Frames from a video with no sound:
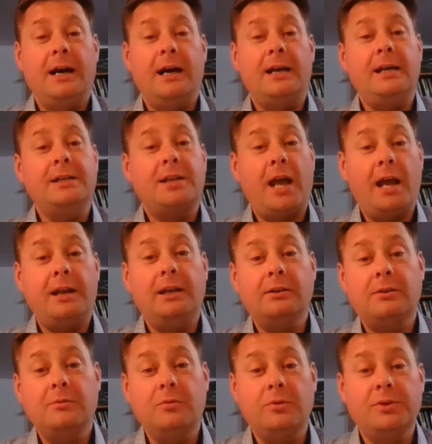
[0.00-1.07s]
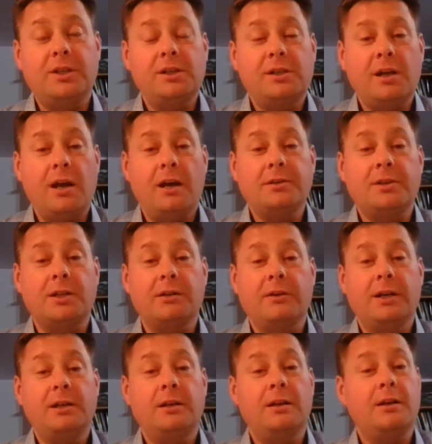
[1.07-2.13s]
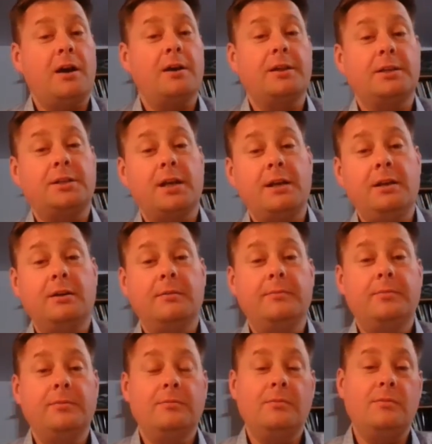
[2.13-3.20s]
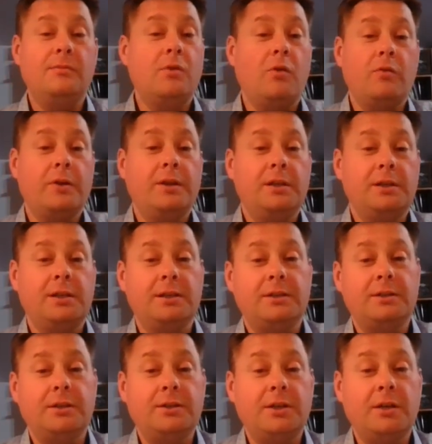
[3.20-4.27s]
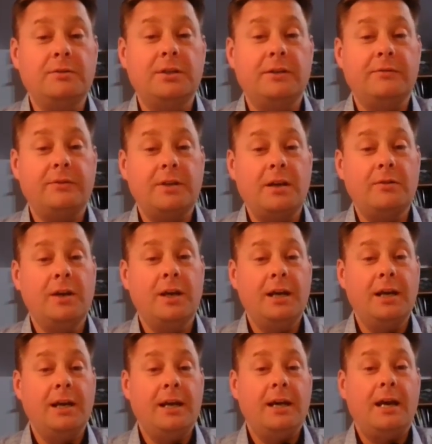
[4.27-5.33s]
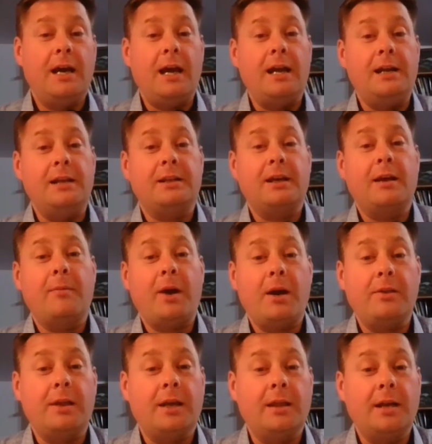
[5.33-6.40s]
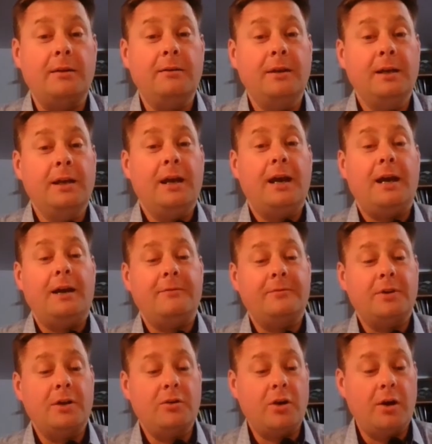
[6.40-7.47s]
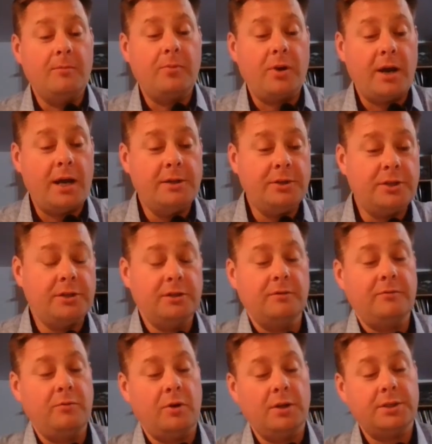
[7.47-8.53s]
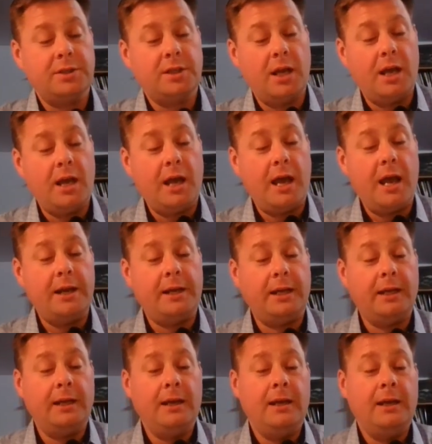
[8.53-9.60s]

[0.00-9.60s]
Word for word: he's heading towards disaster, and neither Jacob nor, in this instant, Joseph know anything about that. They have no comprehension of what's heading